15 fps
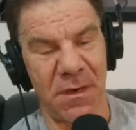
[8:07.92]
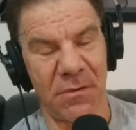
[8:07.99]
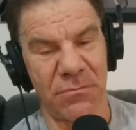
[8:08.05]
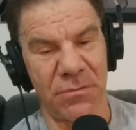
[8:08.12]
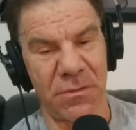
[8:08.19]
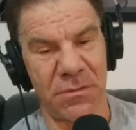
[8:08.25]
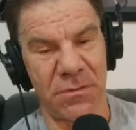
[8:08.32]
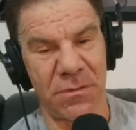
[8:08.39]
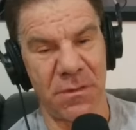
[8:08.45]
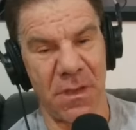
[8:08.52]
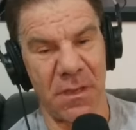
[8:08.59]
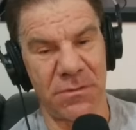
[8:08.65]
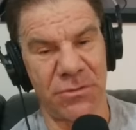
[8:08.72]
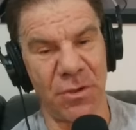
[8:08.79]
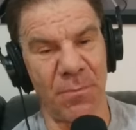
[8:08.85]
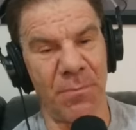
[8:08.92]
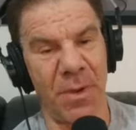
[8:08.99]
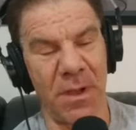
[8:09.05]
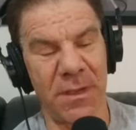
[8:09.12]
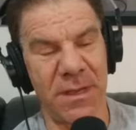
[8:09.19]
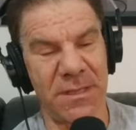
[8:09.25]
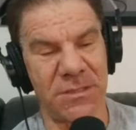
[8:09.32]
you know, until
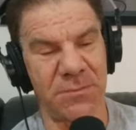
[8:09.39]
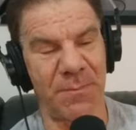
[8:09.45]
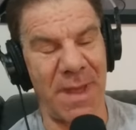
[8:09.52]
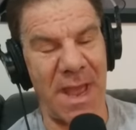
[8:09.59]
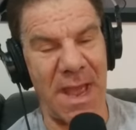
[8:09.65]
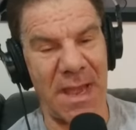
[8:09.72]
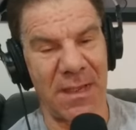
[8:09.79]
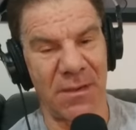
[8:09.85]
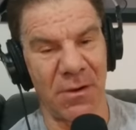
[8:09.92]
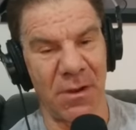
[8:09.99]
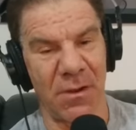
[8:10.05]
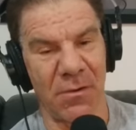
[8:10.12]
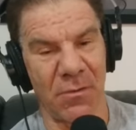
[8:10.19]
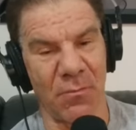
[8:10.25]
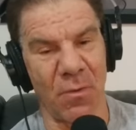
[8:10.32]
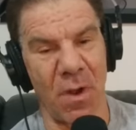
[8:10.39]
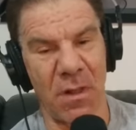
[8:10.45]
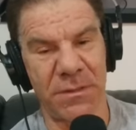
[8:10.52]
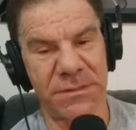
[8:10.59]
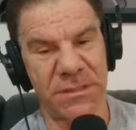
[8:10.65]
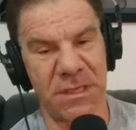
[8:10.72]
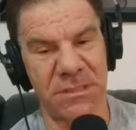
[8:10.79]
Punk gets back or
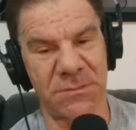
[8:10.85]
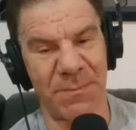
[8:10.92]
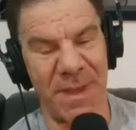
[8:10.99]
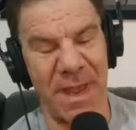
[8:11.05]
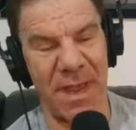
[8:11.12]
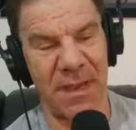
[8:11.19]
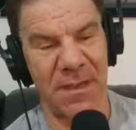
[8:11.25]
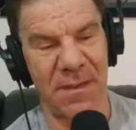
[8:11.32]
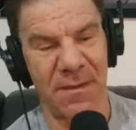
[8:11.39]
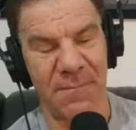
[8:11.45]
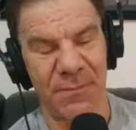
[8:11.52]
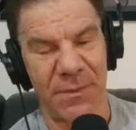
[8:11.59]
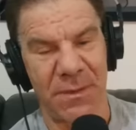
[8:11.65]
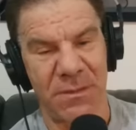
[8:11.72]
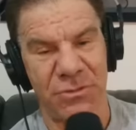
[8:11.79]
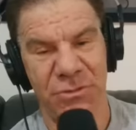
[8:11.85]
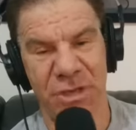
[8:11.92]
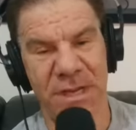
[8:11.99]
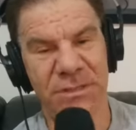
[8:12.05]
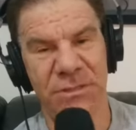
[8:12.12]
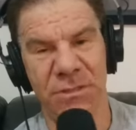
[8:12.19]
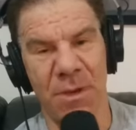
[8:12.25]
Rollins gets back,
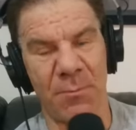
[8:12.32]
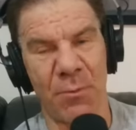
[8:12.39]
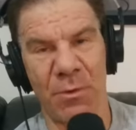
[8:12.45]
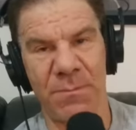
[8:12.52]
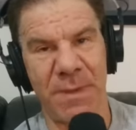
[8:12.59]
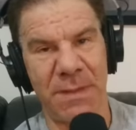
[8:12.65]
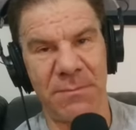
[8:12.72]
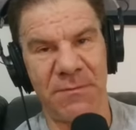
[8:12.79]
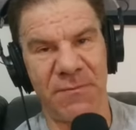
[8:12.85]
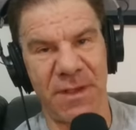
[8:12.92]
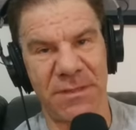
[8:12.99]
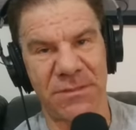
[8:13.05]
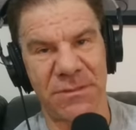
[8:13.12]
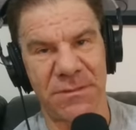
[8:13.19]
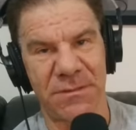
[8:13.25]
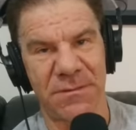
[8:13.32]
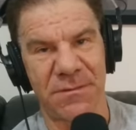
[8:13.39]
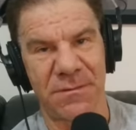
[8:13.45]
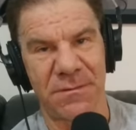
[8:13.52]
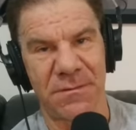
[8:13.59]
Jey's the number one babyface.